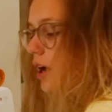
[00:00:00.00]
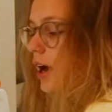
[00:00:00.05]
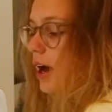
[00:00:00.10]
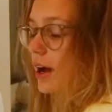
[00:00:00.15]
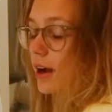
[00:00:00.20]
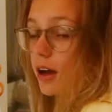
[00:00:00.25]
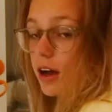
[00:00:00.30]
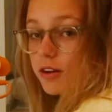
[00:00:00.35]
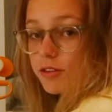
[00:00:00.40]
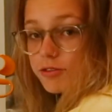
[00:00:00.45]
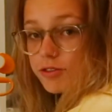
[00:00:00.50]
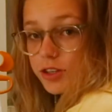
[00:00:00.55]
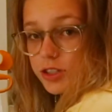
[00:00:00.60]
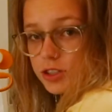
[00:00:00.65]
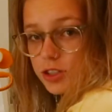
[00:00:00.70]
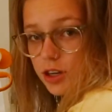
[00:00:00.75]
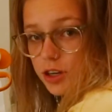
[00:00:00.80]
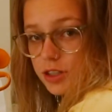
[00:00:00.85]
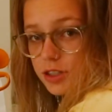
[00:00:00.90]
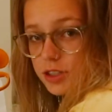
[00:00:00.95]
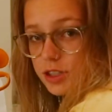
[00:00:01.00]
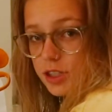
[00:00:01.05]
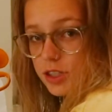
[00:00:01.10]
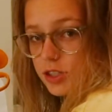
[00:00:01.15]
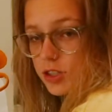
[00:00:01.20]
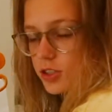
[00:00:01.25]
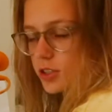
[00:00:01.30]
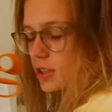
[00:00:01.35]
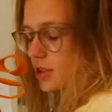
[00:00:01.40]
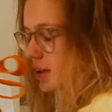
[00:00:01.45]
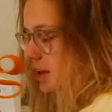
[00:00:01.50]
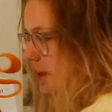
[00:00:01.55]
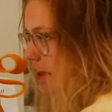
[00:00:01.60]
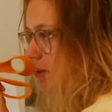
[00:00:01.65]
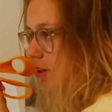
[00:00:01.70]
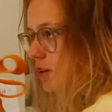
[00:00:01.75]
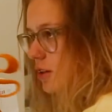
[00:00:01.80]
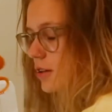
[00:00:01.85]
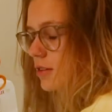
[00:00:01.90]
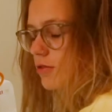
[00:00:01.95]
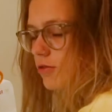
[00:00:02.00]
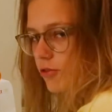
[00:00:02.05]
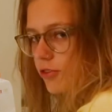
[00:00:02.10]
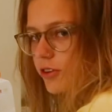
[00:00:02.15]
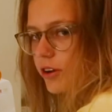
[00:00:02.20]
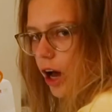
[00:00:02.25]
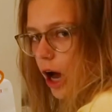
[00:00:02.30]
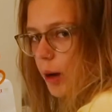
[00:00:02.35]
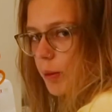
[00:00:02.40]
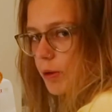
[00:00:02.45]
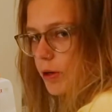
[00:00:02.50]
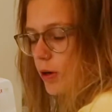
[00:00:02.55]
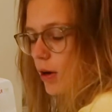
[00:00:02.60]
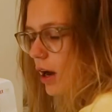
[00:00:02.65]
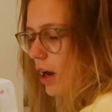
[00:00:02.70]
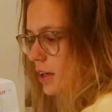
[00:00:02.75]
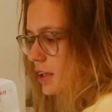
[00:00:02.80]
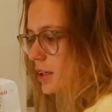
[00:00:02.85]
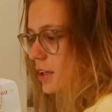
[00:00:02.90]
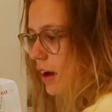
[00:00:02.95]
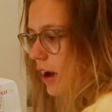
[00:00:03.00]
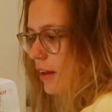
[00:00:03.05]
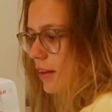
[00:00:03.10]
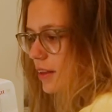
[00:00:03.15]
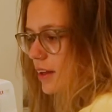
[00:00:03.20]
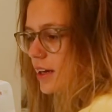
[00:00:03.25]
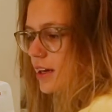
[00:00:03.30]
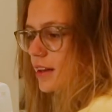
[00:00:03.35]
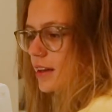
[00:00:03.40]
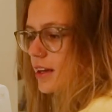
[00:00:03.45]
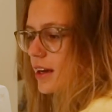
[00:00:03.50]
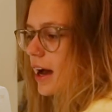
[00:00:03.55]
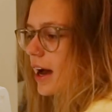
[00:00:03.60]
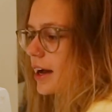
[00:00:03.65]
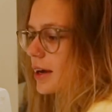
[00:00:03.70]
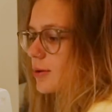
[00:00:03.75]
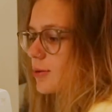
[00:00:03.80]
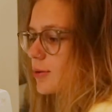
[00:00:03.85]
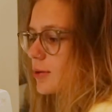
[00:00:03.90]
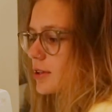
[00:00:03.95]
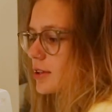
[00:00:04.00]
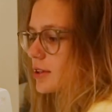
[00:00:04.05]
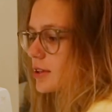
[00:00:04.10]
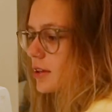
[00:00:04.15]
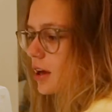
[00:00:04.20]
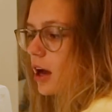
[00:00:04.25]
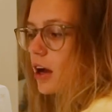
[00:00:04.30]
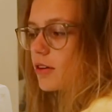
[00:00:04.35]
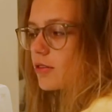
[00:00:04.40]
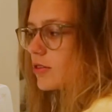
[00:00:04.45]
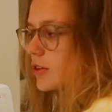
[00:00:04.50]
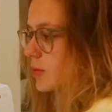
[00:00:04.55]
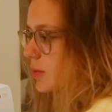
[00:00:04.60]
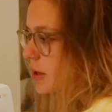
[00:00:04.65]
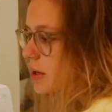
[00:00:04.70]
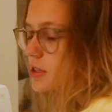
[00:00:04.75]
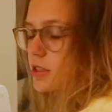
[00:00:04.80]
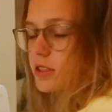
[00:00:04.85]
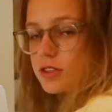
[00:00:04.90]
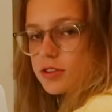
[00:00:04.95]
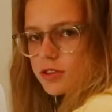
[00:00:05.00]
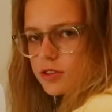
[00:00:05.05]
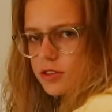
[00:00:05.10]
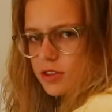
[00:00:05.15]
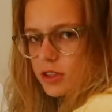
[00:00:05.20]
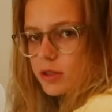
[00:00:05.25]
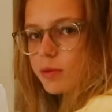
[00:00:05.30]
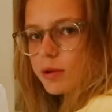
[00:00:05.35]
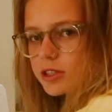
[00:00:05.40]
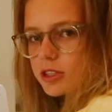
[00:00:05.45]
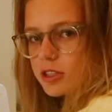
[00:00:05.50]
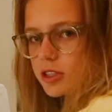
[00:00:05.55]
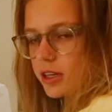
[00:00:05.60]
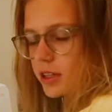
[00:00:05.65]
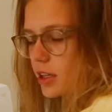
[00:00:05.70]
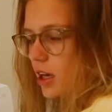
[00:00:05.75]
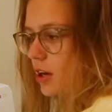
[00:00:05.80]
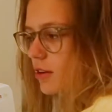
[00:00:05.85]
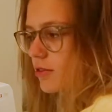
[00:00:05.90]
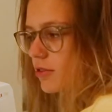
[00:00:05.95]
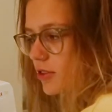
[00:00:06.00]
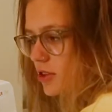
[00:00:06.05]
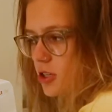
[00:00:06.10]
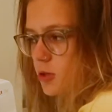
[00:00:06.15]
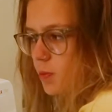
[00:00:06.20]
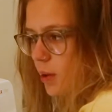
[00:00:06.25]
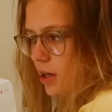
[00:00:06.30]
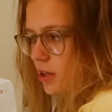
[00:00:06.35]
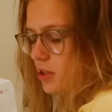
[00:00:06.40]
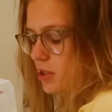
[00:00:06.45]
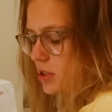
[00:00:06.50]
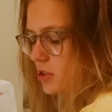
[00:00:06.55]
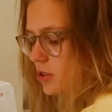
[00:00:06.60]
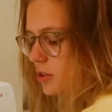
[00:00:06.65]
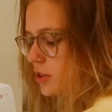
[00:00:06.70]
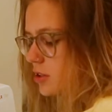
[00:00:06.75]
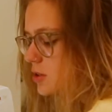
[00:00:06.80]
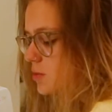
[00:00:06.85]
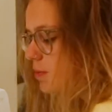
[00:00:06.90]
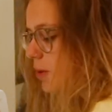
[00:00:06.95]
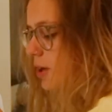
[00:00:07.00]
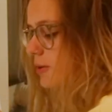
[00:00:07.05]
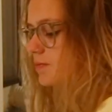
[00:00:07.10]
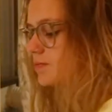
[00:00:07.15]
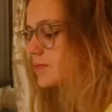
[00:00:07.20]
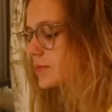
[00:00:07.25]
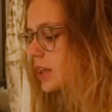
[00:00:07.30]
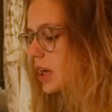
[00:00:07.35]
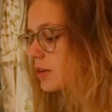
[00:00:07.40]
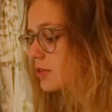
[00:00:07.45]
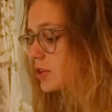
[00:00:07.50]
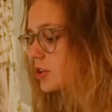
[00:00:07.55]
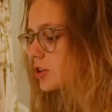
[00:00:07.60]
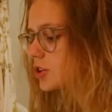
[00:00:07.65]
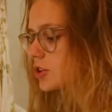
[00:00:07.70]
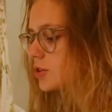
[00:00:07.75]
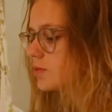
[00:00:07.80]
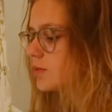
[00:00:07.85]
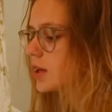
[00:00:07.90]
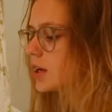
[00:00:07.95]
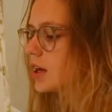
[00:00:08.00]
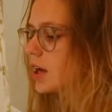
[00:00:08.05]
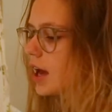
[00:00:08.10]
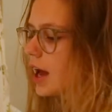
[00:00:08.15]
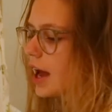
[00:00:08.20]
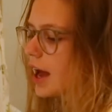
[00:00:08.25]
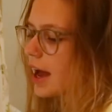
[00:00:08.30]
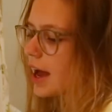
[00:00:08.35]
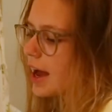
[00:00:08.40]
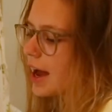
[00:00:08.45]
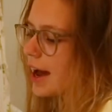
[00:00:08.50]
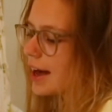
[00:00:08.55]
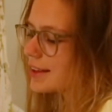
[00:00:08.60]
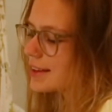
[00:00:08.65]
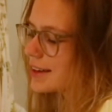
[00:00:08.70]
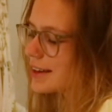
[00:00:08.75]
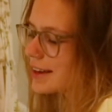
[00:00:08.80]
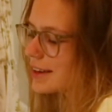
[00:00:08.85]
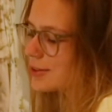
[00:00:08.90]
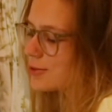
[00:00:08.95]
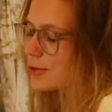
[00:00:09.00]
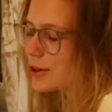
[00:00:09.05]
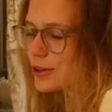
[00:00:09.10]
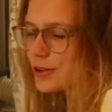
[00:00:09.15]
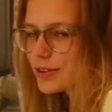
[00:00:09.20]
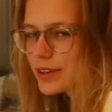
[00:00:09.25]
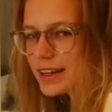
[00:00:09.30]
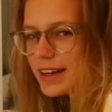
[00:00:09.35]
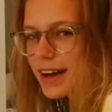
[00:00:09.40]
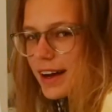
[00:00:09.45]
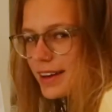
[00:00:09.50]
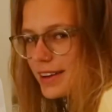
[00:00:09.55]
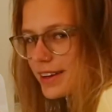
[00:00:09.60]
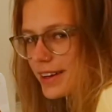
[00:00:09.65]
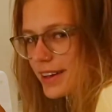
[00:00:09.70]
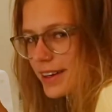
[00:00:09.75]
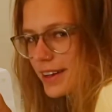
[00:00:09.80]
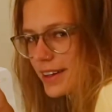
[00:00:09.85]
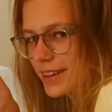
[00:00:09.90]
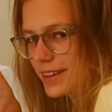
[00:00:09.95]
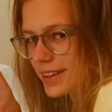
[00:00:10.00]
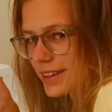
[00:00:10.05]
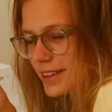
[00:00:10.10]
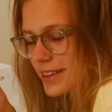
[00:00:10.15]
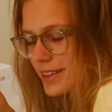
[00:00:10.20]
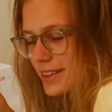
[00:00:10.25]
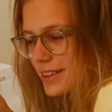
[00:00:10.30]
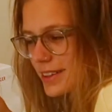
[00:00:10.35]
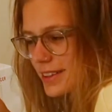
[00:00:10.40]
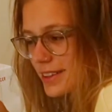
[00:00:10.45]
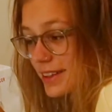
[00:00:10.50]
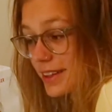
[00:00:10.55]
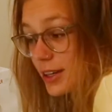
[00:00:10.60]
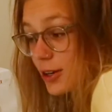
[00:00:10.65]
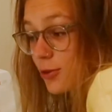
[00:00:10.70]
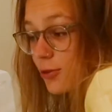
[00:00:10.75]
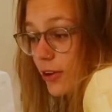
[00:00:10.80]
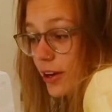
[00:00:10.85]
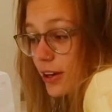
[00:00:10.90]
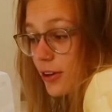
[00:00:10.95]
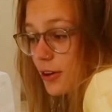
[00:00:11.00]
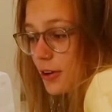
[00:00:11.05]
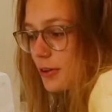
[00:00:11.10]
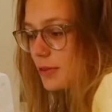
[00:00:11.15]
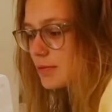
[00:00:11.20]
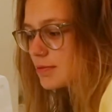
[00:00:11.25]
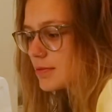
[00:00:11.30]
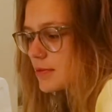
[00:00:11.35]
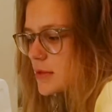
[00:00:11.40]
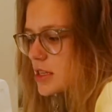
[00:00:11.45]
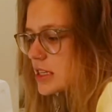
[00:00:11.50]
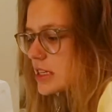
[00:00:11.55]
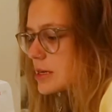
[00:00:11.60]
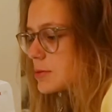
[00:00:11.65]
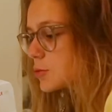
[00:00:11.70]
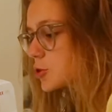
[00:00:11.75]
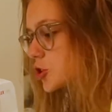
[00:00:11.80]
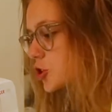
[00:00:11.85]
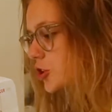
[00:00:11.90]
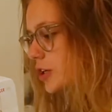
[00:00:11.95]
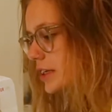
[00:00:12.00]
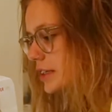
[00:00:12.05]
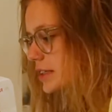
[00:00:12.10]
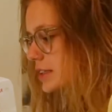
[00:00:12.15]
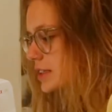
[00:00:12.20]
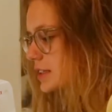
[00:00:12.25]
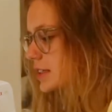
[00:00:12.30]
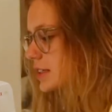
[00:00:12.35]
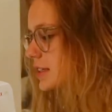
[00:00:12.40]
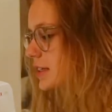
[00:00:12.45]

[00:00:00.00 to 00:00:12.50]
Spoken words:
I got Fiskars scissors. These are phenomenal. I did not think that I would love a pair of scissors as much as I love this pair of scissors, but I really do. And then I got a rotary cutter, like a real seamstress.